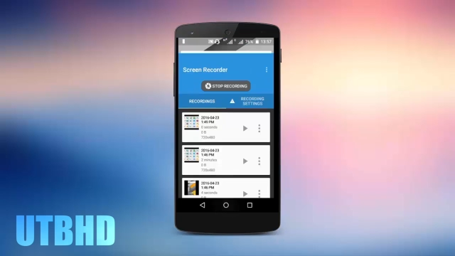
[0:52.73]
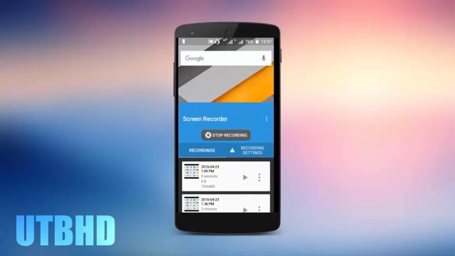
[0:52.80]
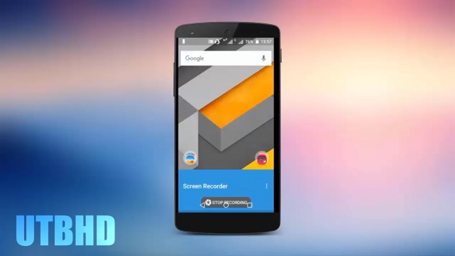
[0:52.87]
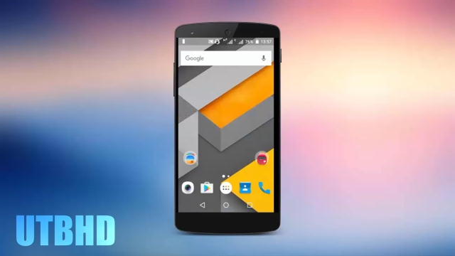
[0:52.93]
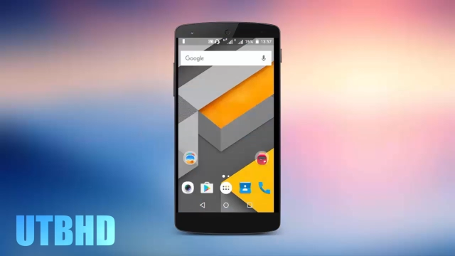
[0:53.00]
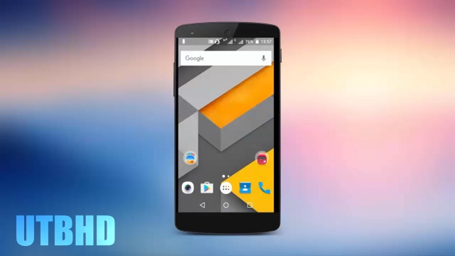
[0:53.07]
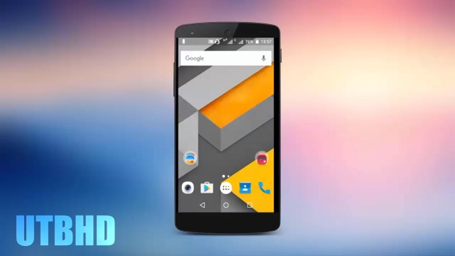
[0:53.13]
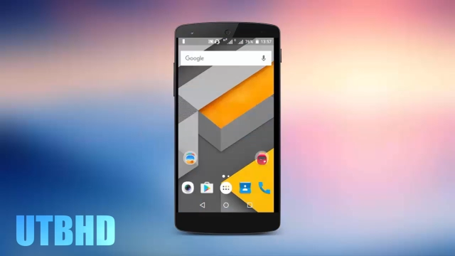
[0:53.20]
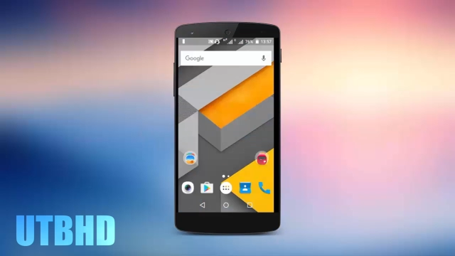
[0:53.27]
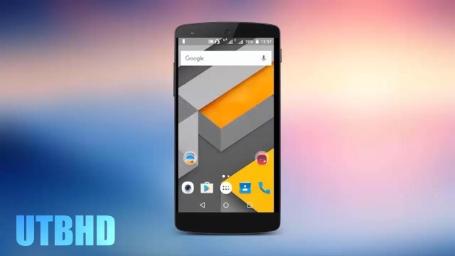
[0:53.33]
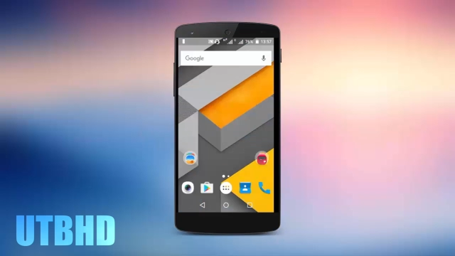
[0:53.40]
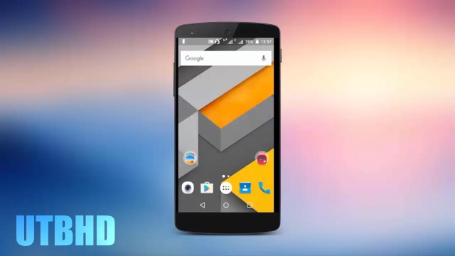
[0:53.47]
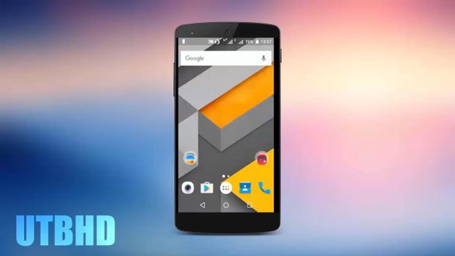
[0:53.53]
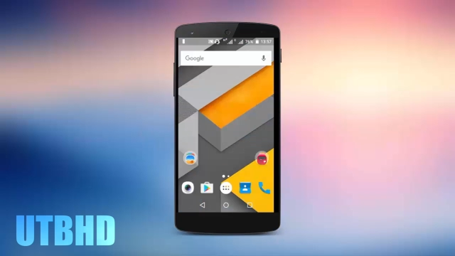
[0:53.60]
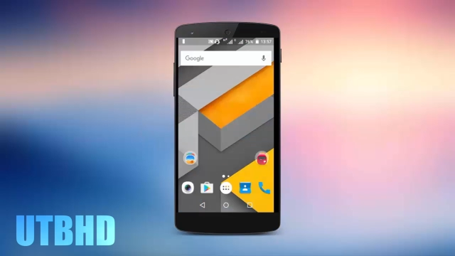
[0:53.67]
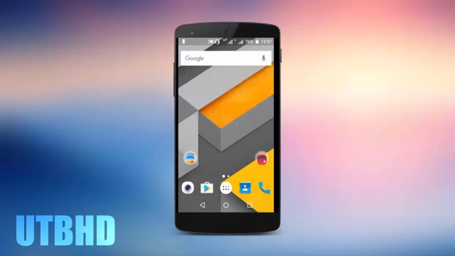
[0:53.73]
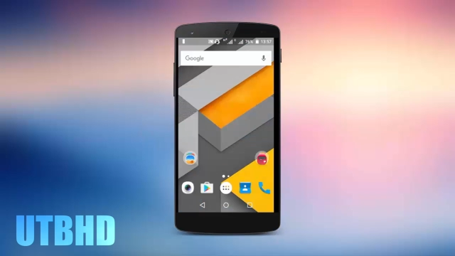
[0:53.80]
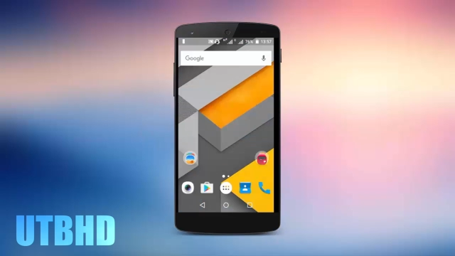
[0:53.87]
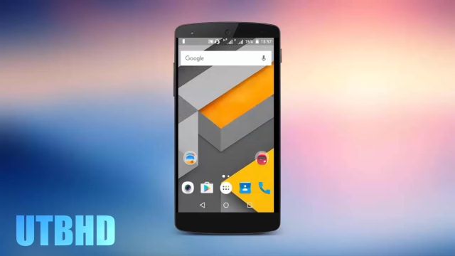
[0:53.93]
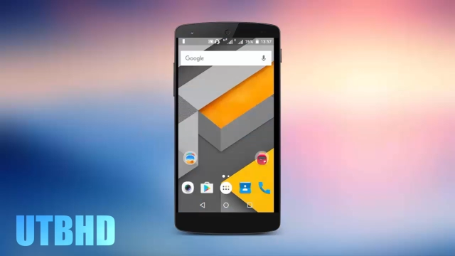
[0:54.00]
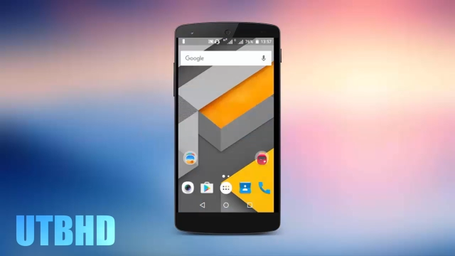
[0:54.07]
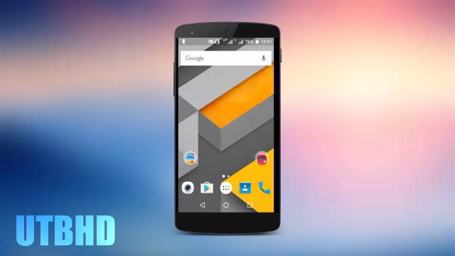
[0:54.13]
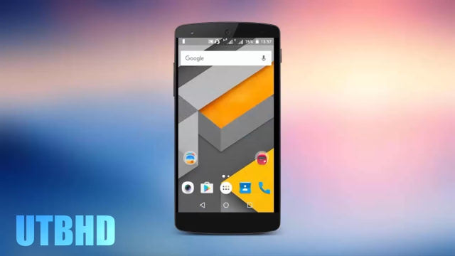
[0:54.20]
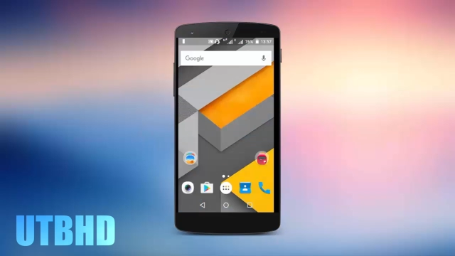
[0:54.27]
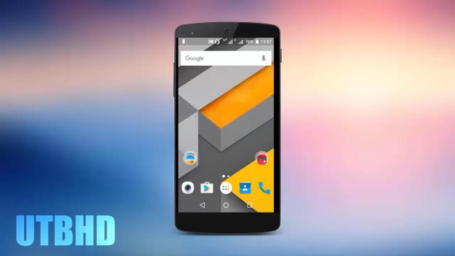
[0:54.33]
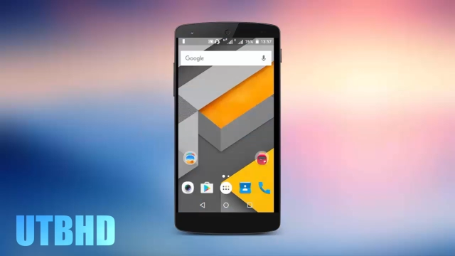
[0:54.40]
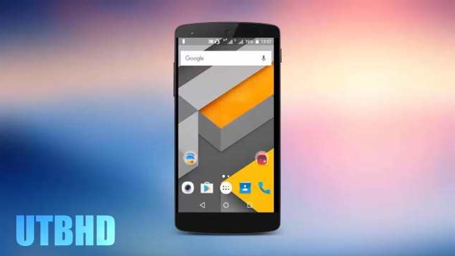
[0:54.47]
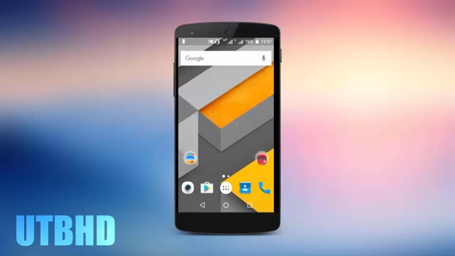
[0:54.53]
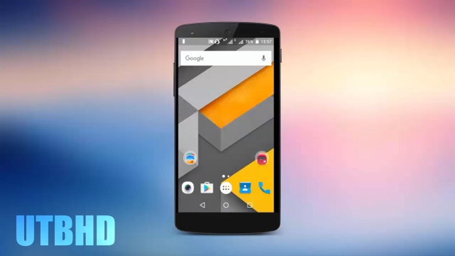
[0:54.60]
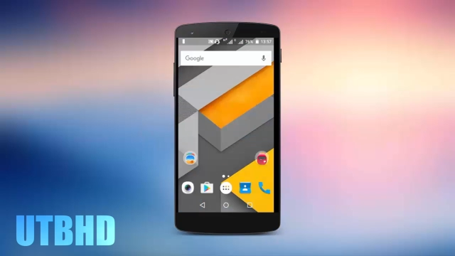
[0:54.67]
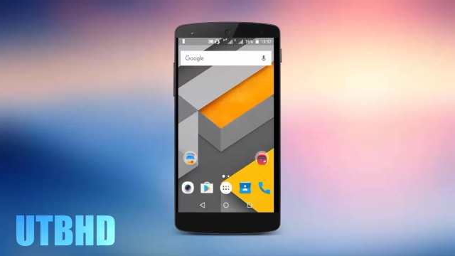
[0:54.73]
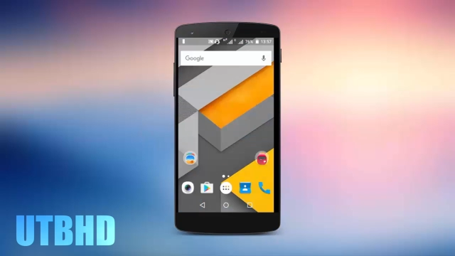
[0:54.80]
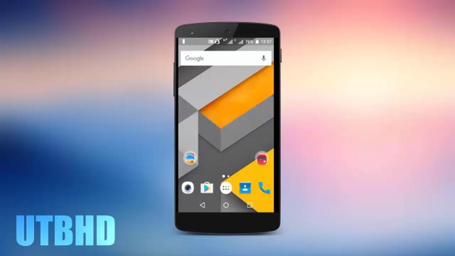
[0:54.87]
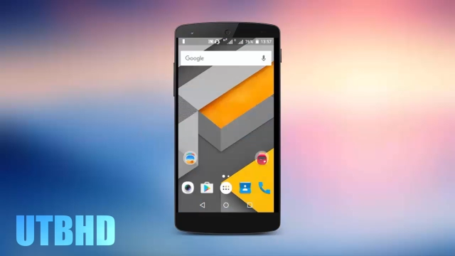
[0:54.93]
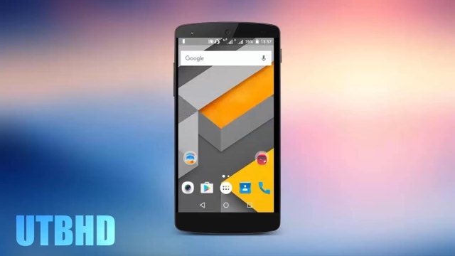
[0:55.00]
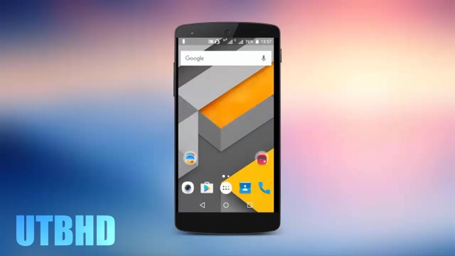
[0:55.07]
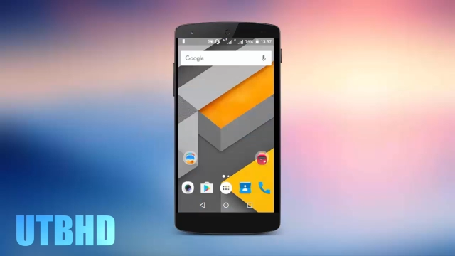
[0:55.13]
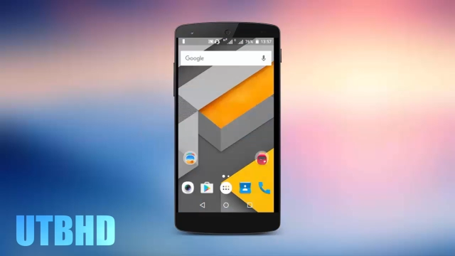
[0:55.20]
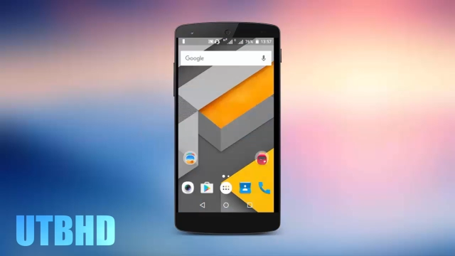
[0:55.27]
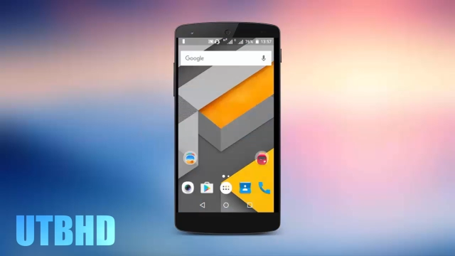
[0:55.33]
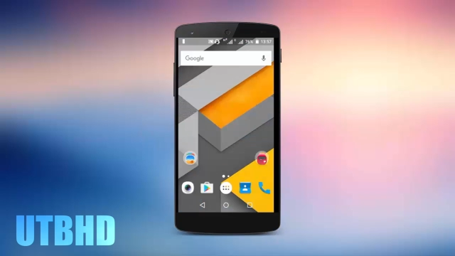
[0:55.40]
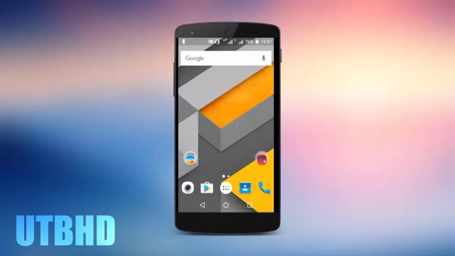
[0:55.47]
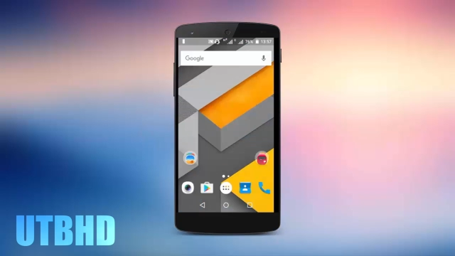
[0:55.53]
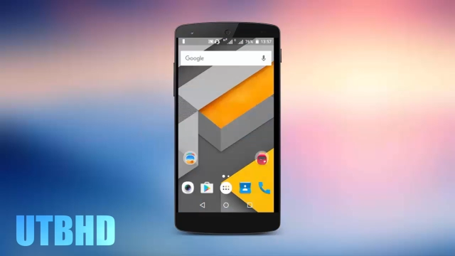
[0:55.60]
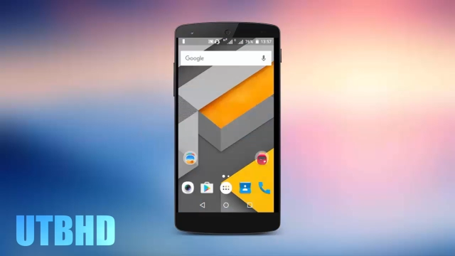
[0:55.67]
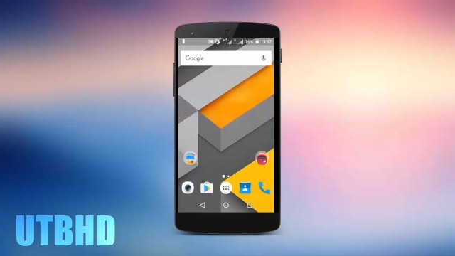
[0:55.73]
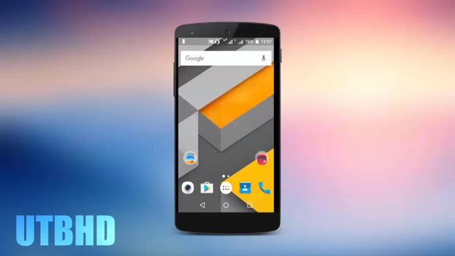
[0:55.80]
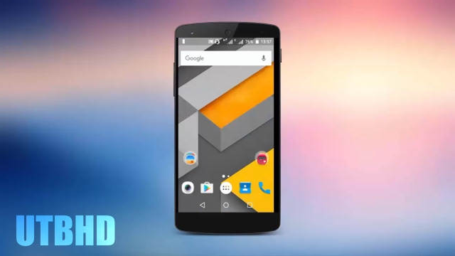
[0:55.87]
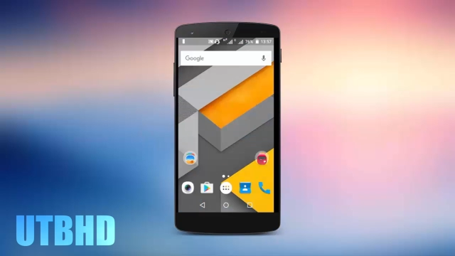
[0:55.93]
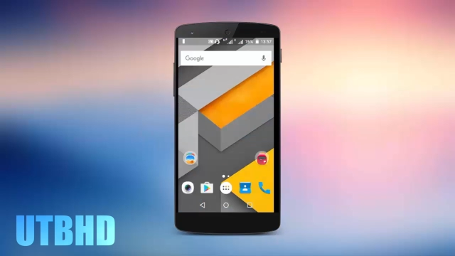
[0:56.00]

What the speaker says: Nobody's mouth can be seen.